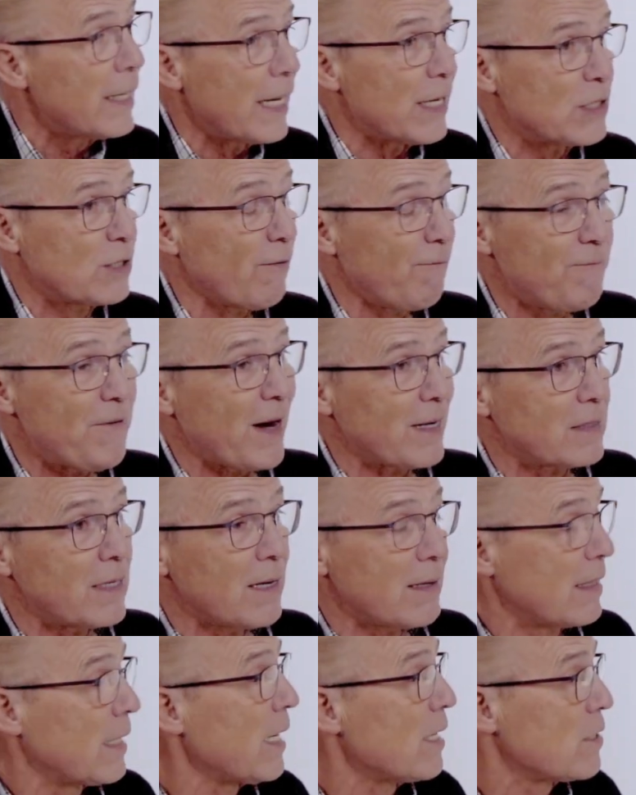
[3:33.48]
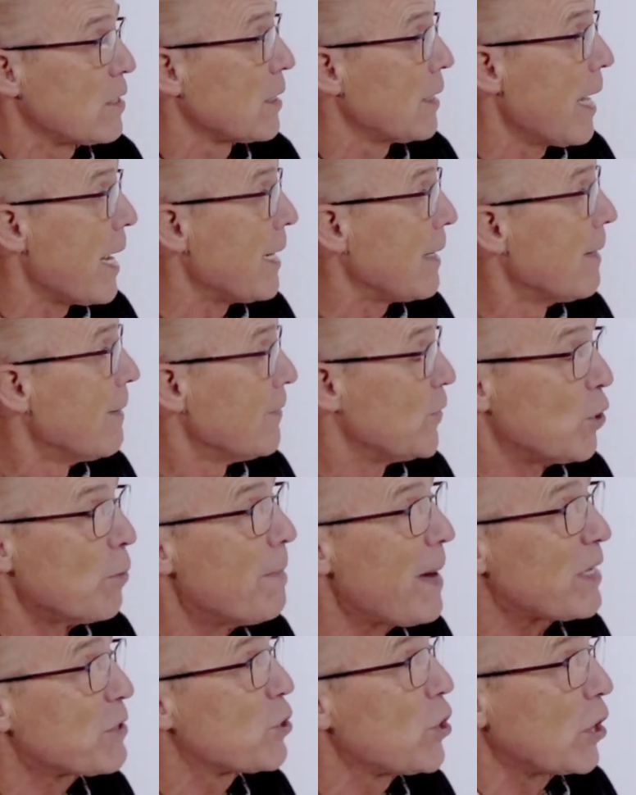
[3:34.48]
It's affecting things like
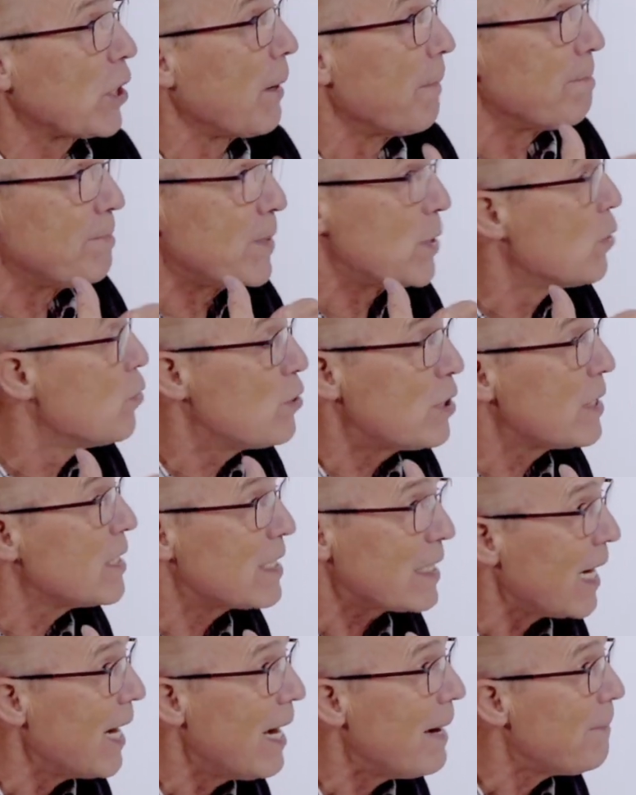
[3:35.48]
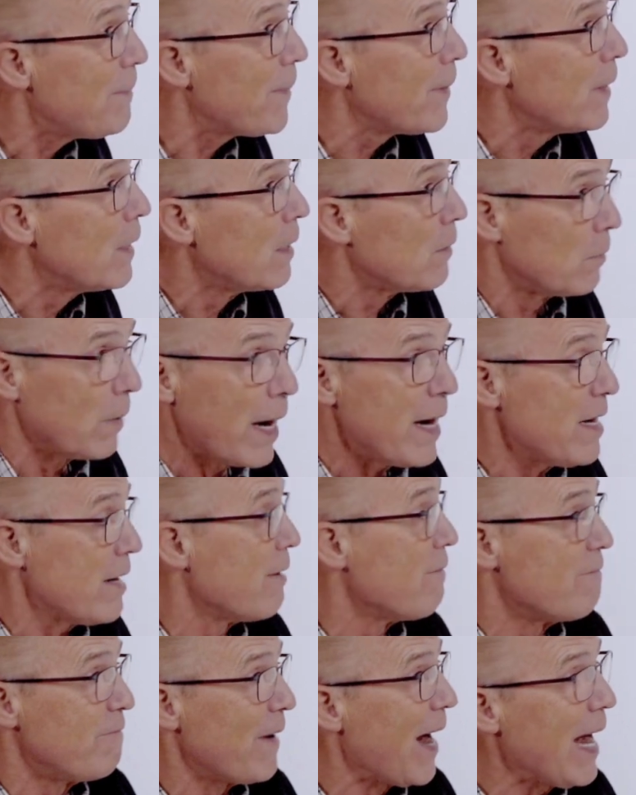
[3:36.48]
domestic abuse is up, right?
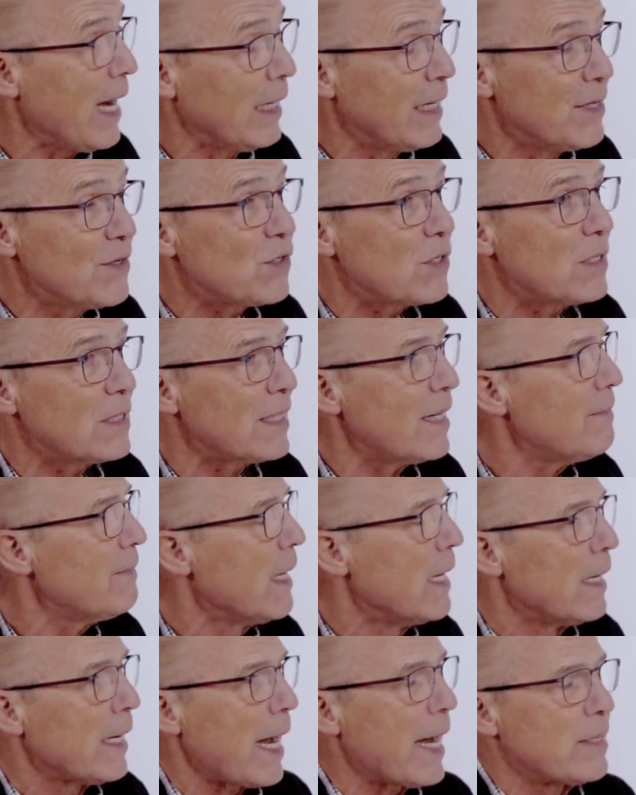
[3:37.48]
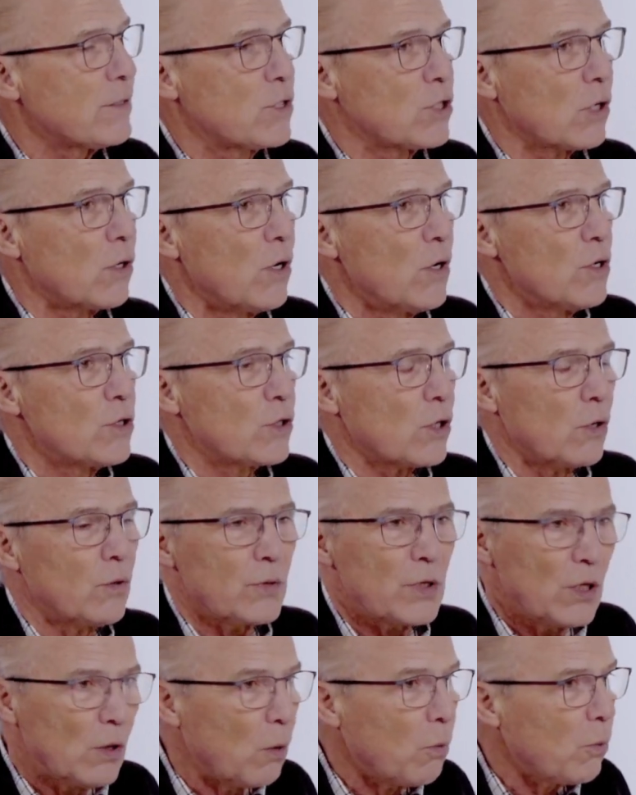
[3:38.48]
And violence is up. And so
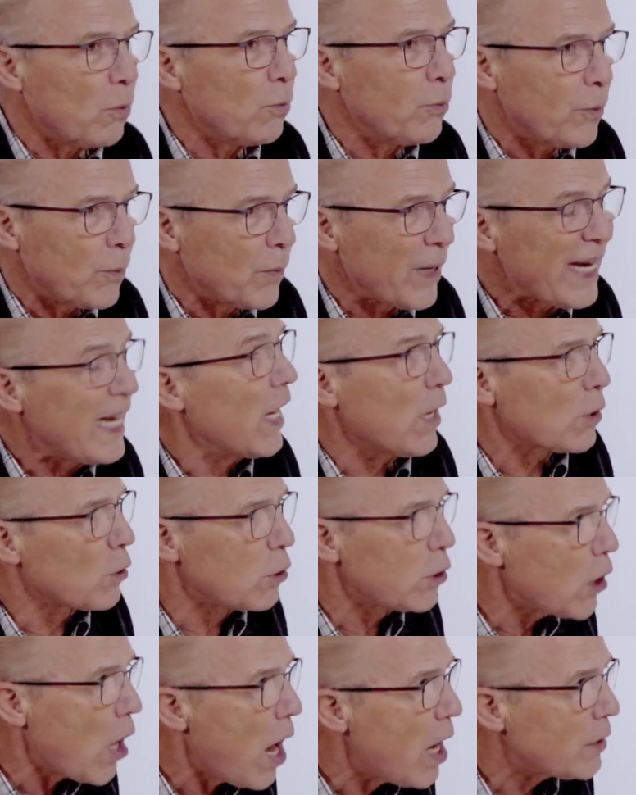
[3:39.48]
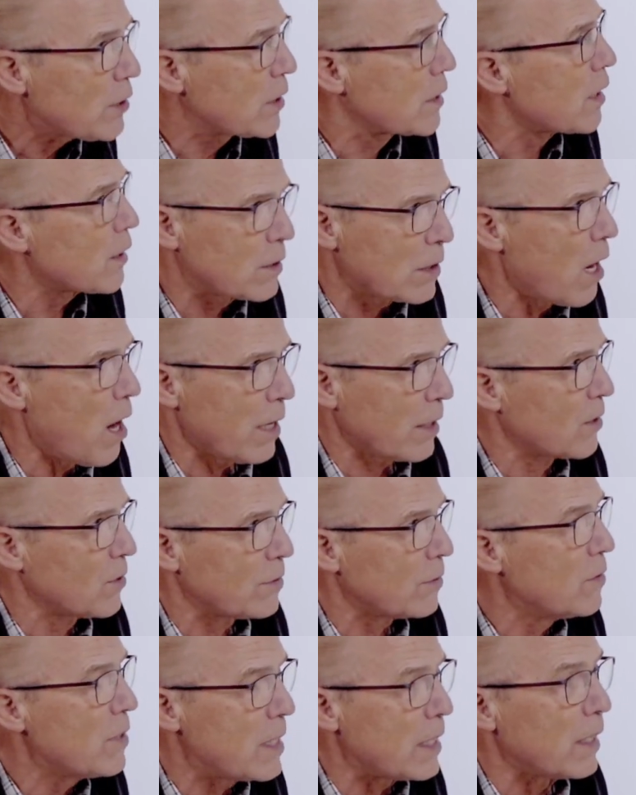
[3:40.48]
we got lots to talk
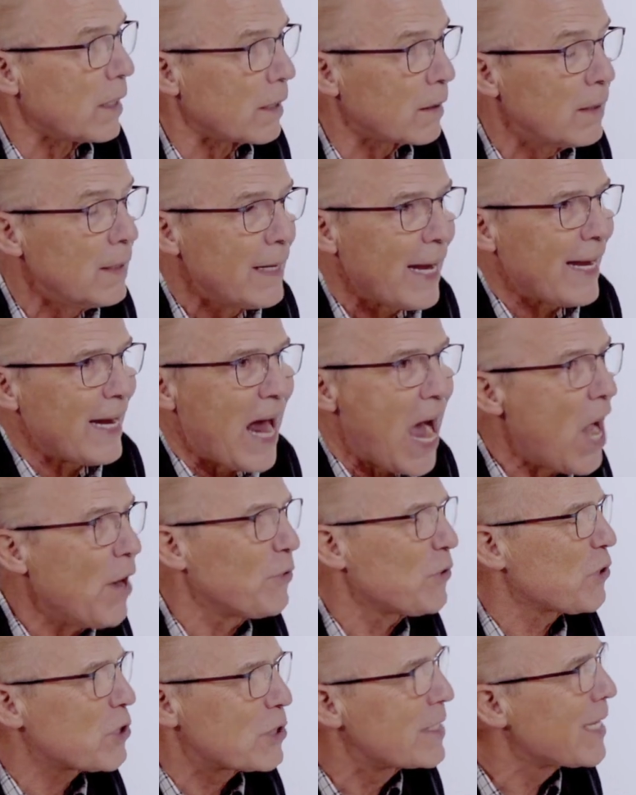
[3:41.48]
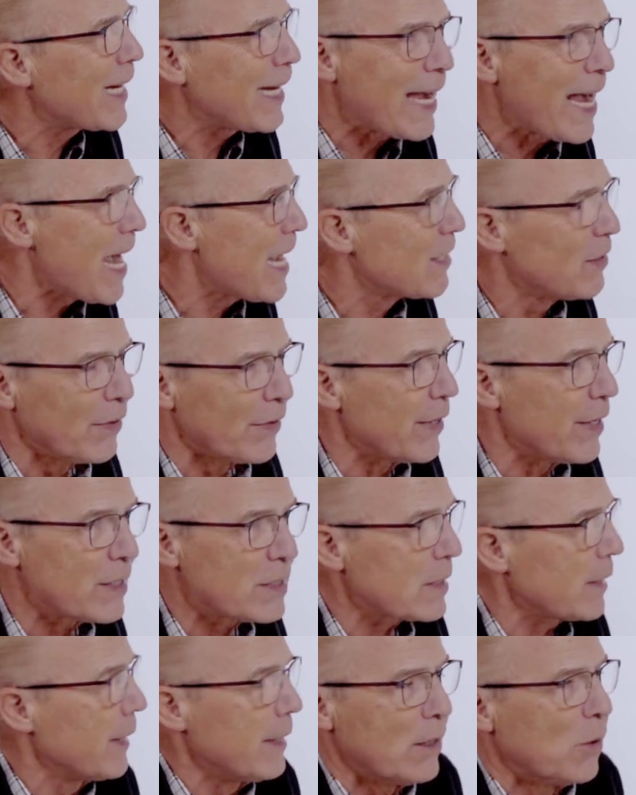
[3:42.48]
through here and how to handle
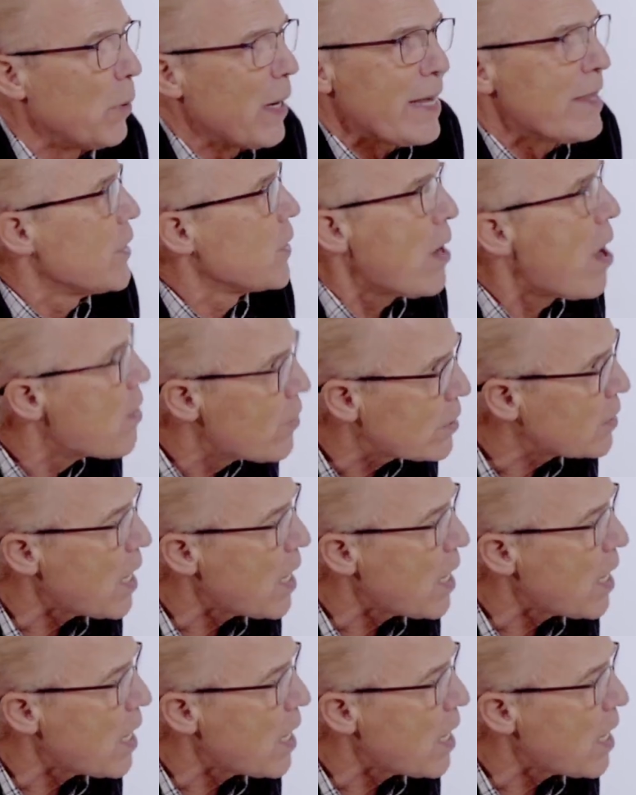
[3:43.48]
this in a way that honors